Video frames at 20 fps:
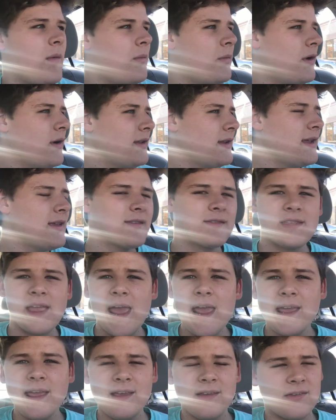What is
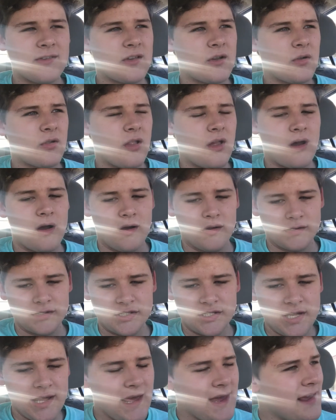taking so long?
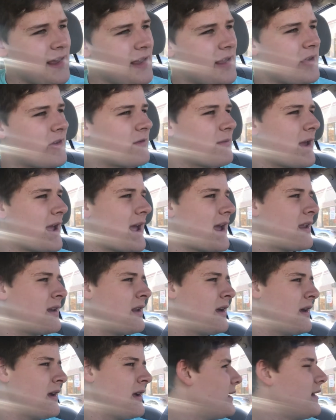Jeez, man.
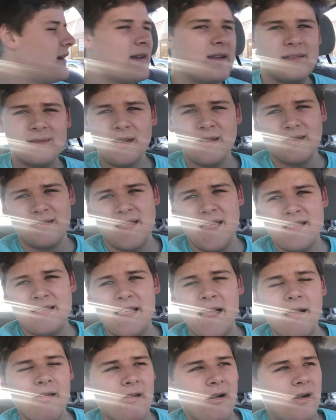It doesn't take
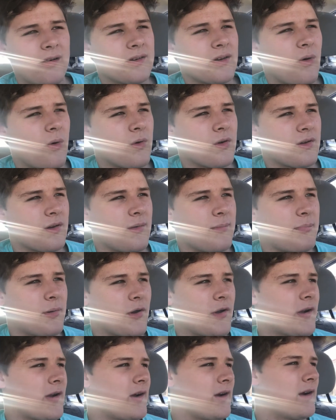that long to order a
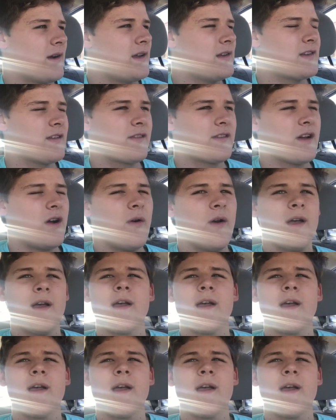burger. You just go,